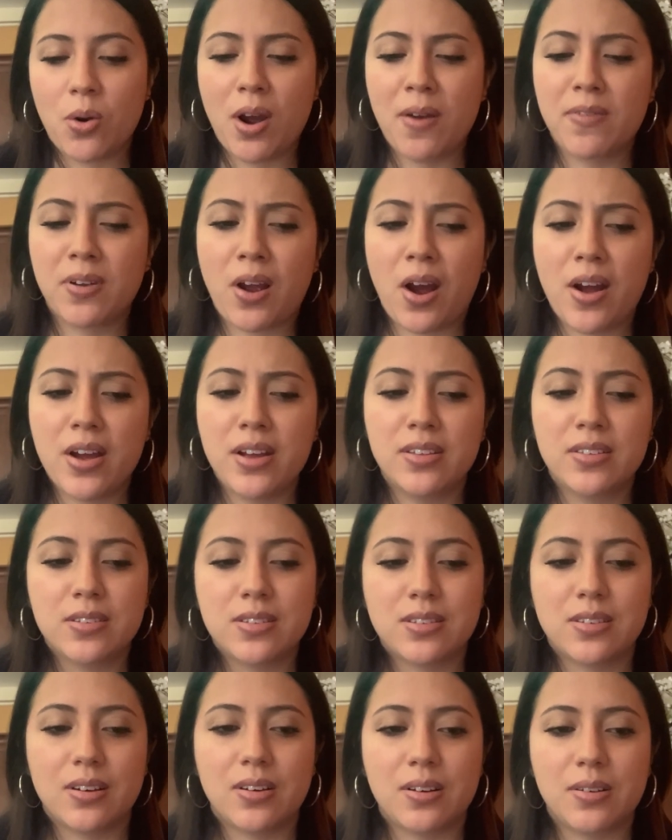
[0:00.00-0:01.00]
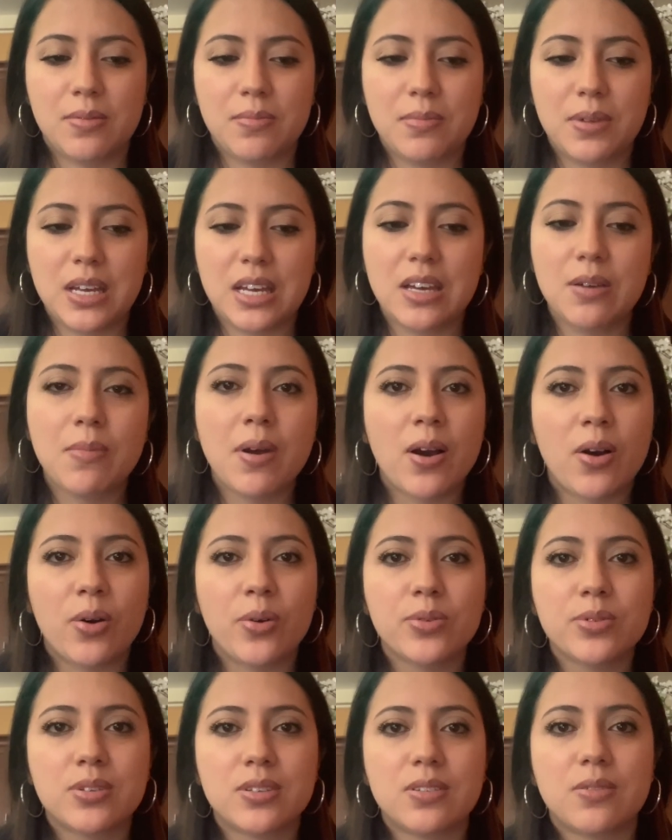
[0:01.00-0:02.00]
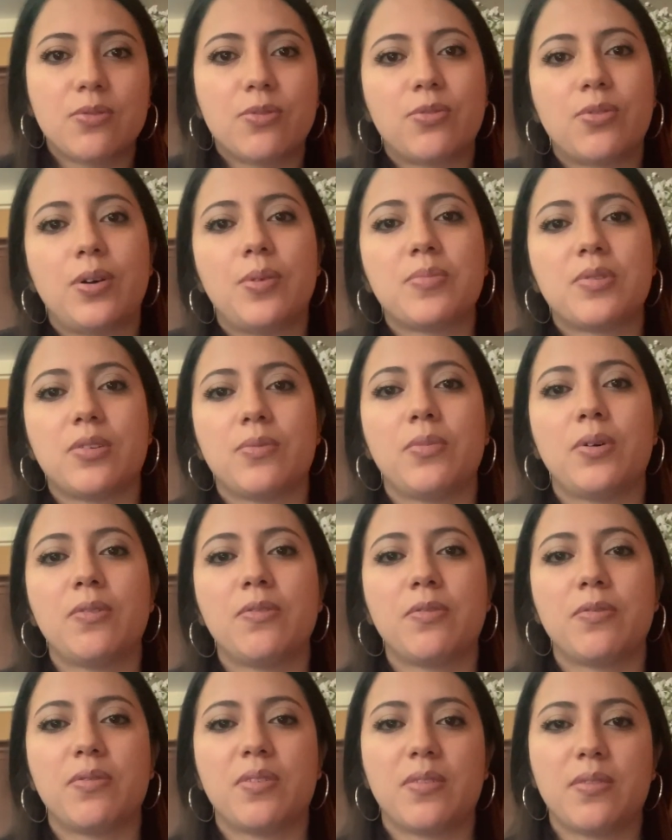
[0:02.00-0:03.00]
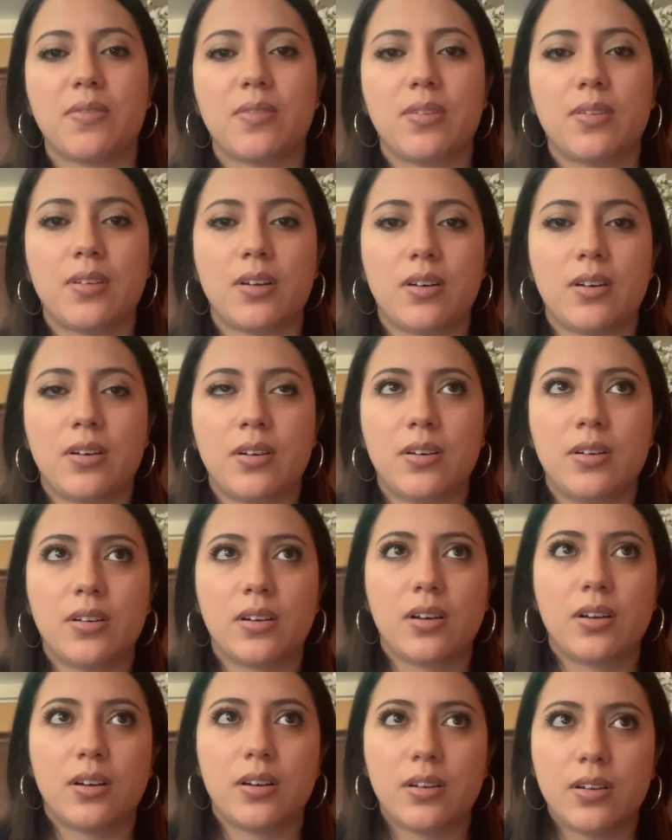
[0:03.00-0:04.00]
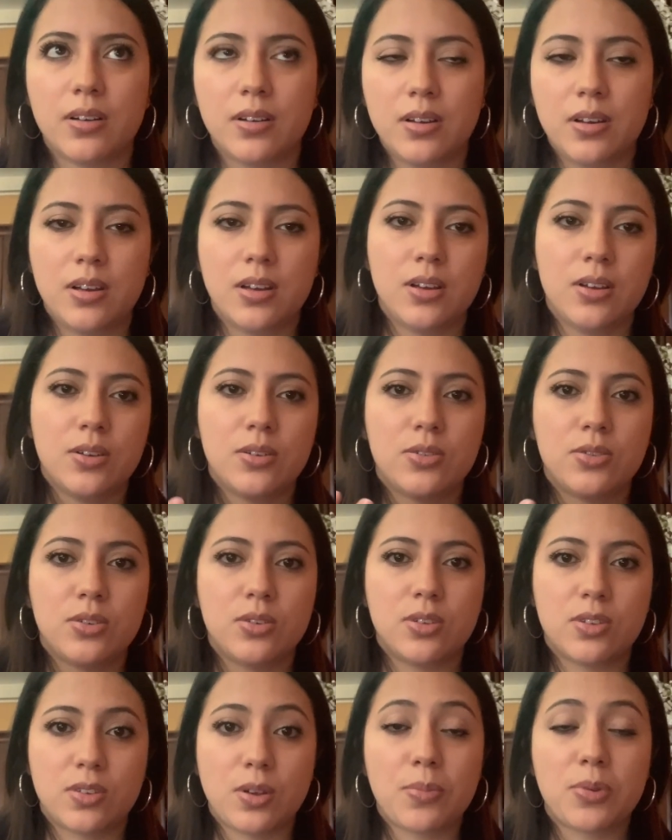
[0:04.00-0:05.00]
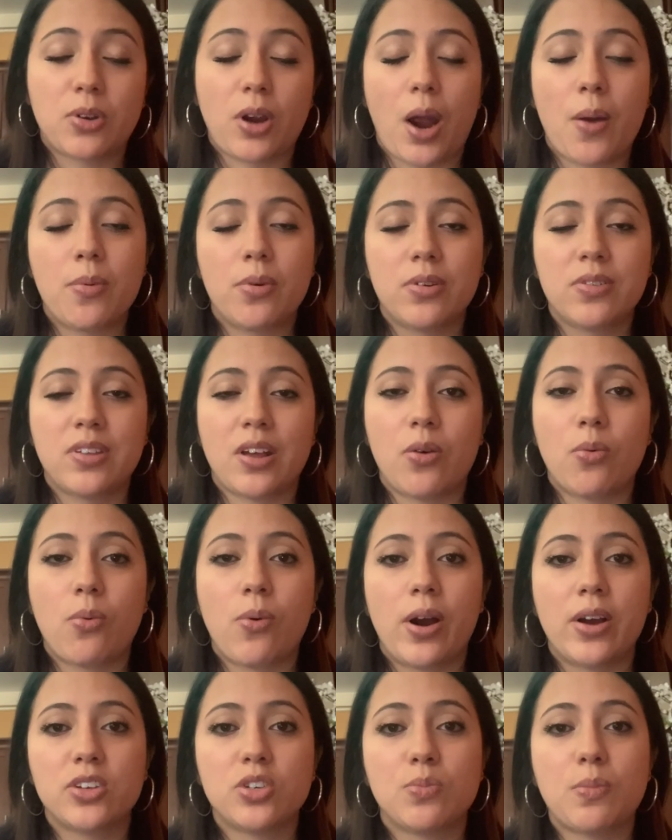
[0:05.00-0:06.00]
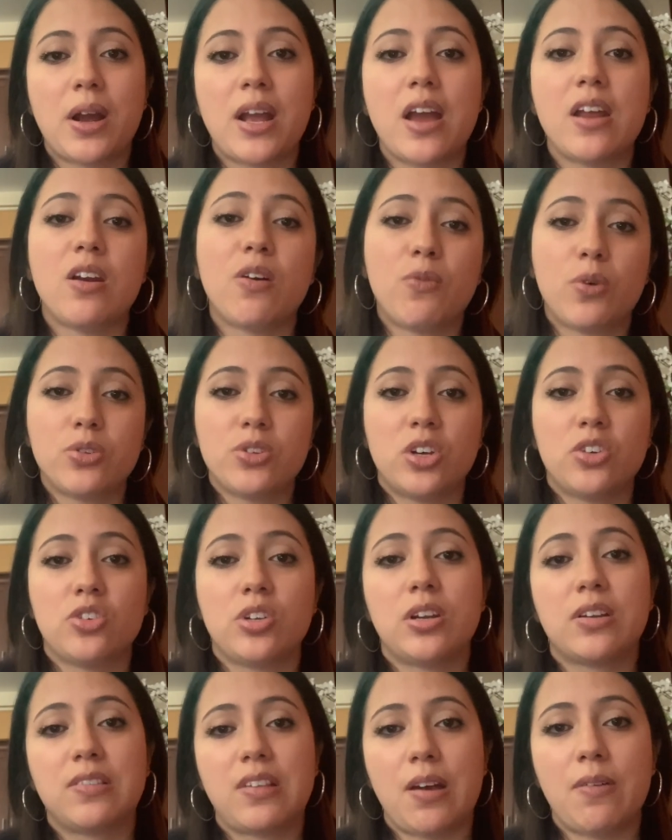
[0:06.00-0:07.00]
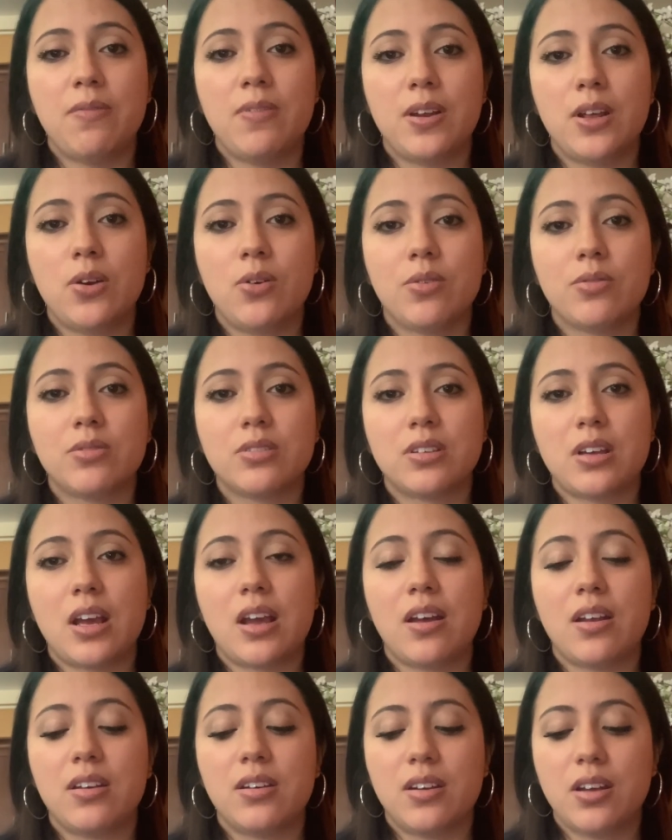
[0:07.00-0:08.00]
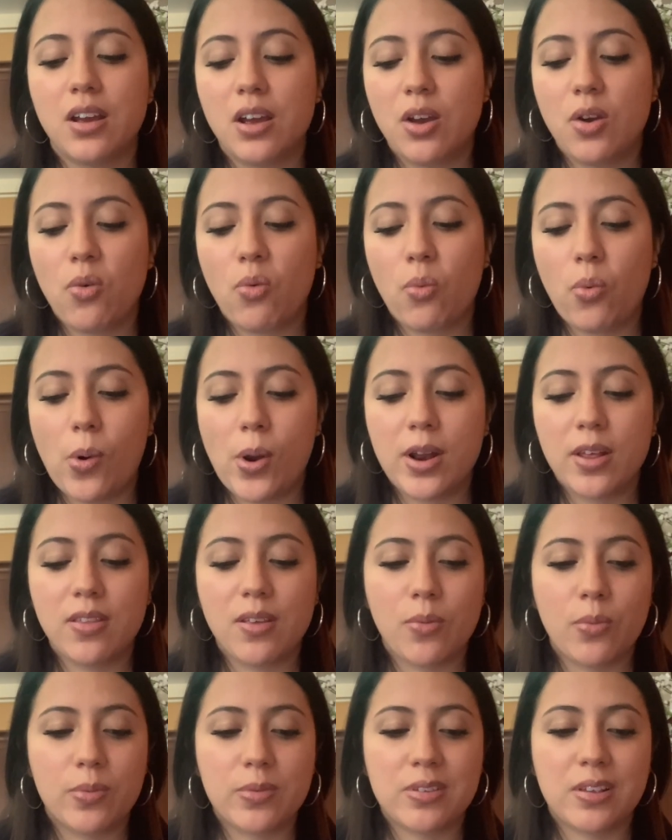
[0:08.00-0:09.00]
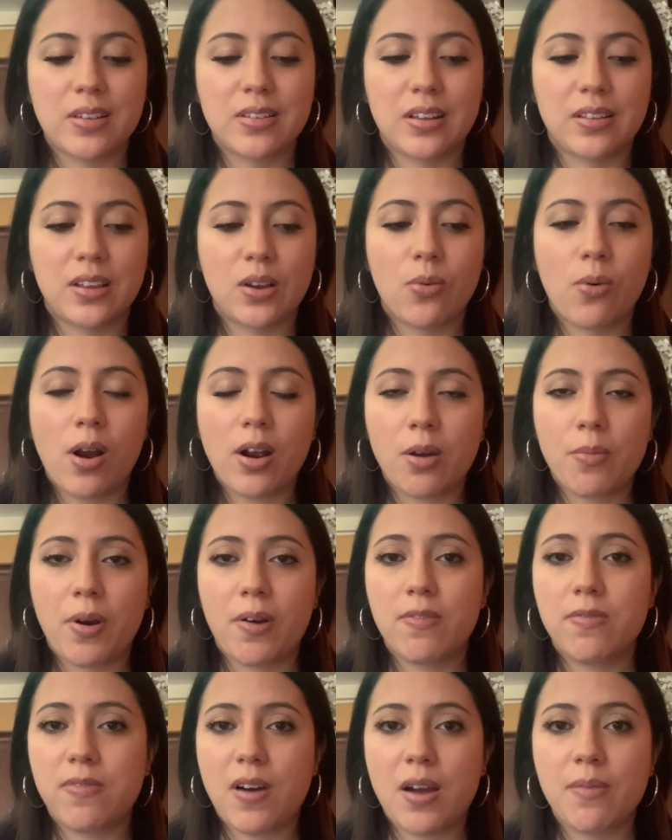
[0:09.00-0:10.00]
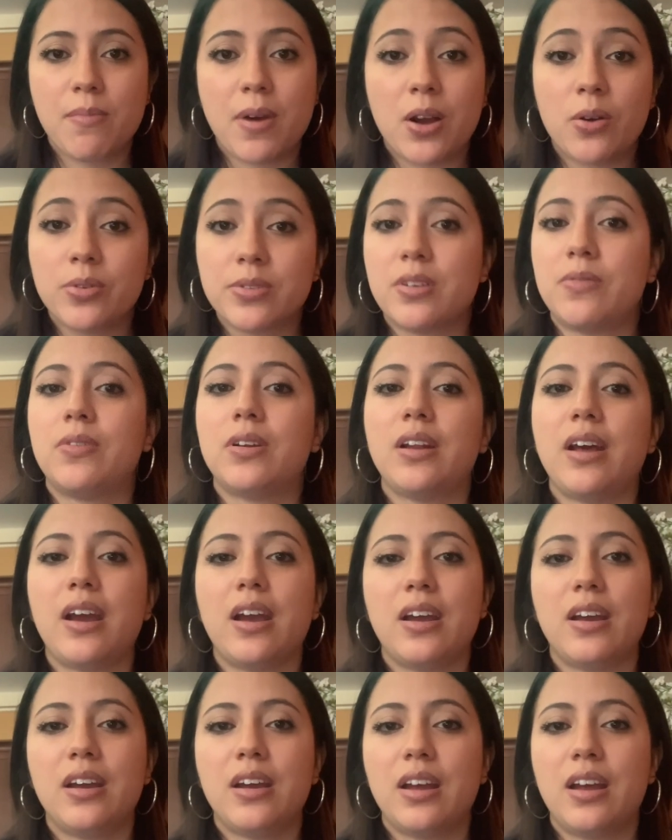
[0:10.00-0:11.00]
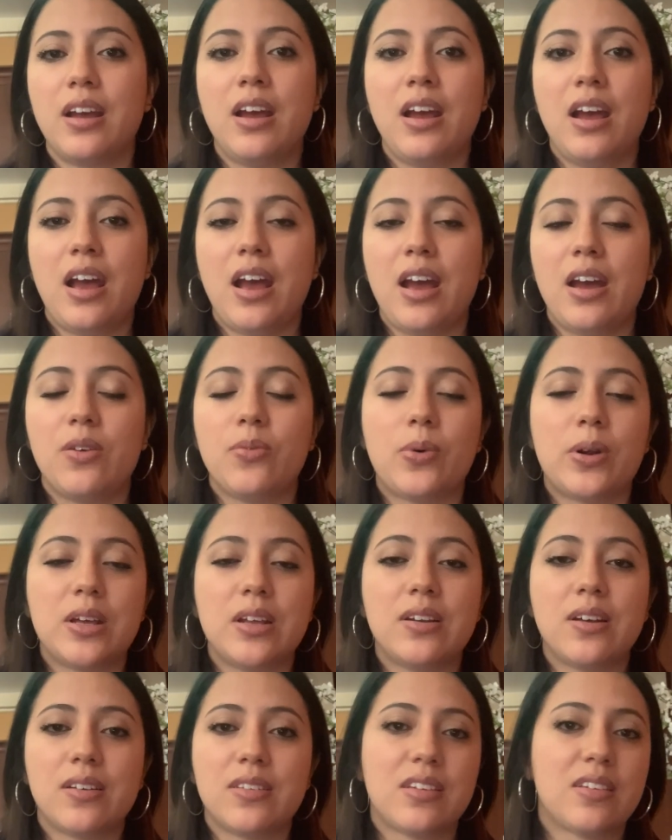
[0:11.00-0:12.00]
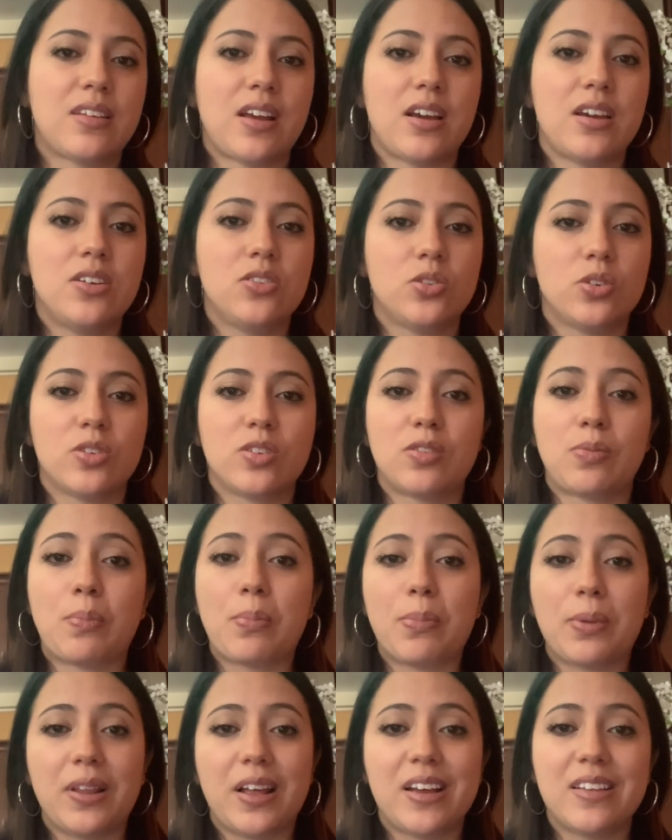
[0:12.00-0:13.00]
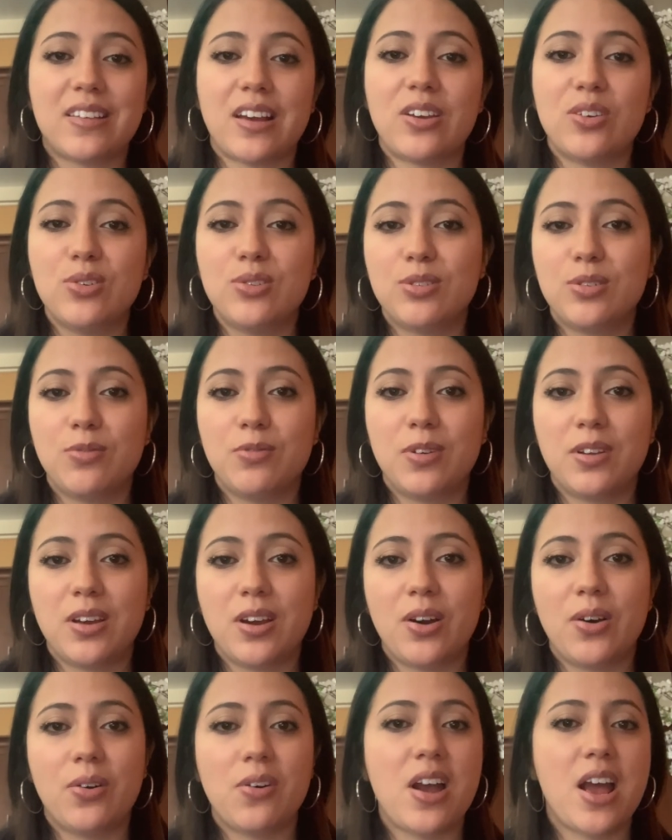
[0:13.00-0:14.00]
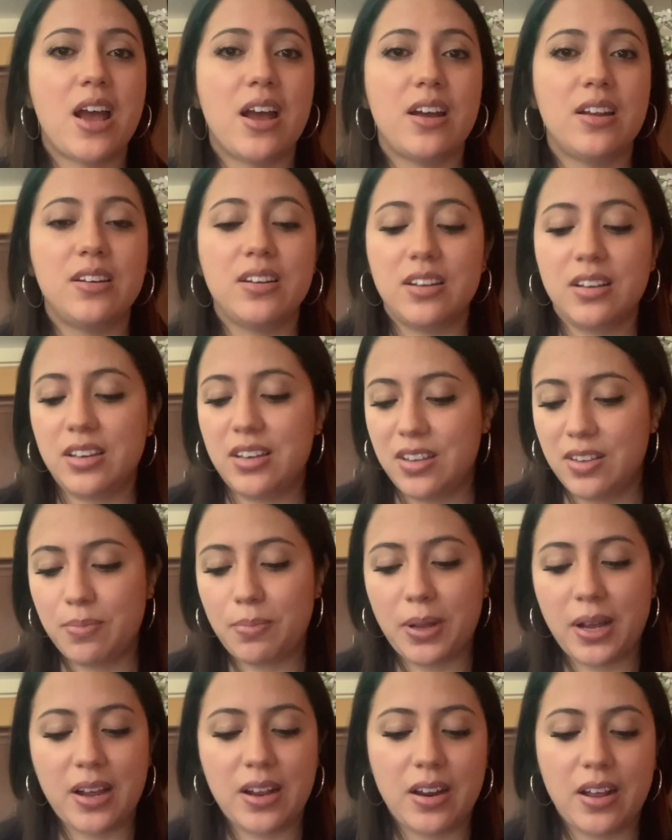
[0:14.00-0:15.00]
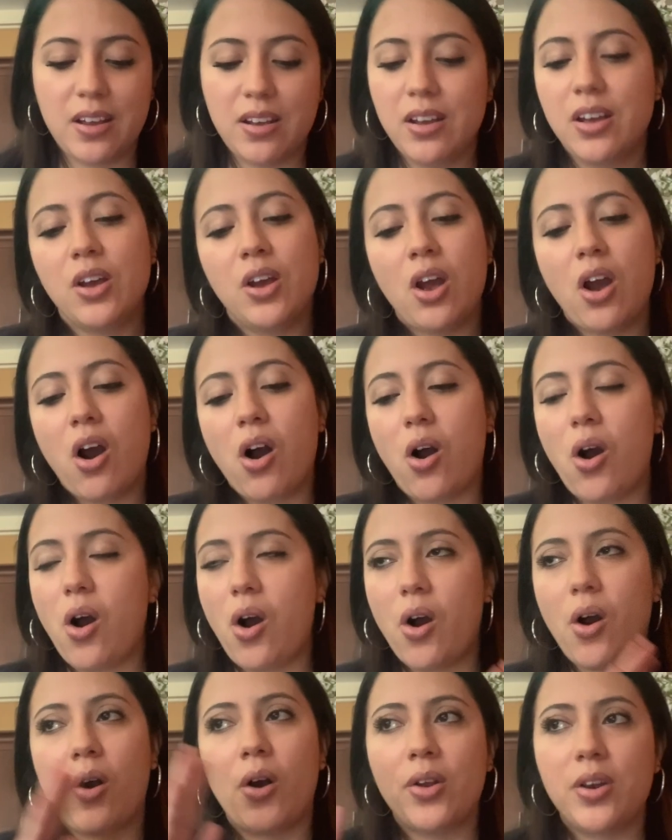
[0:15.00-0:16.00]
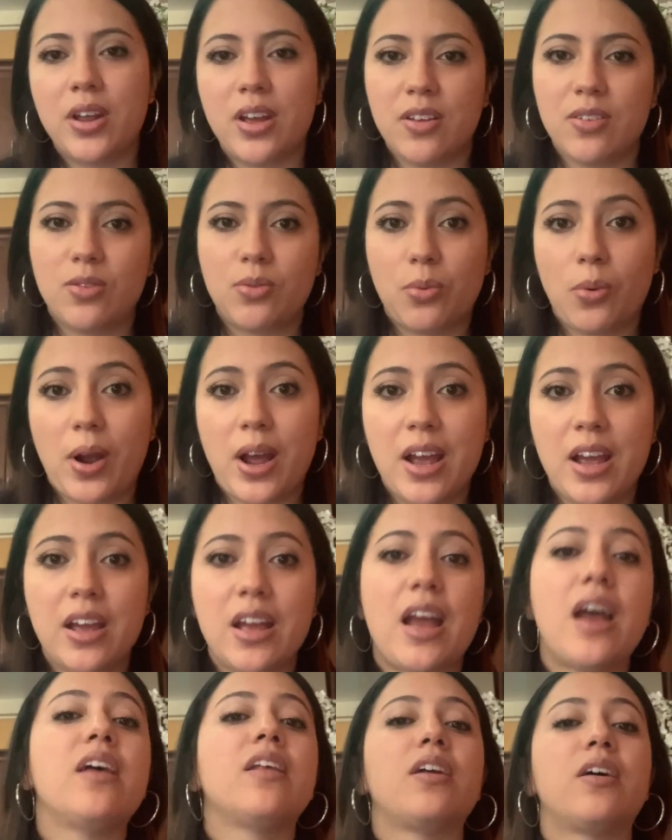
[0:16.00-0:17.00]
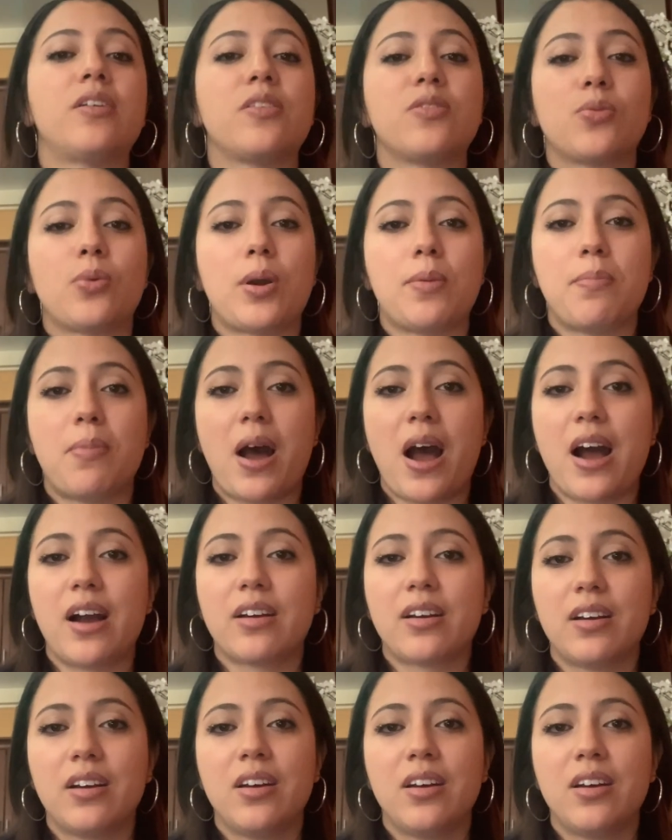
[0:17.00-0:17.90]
I've gotten some emails from some of the subscribers that watch my end of rotation exam videos, and one of them says that they walk about 5 miles every day, and what he does is that he just plays that YouTube video and he's playing it on his way and on his way back.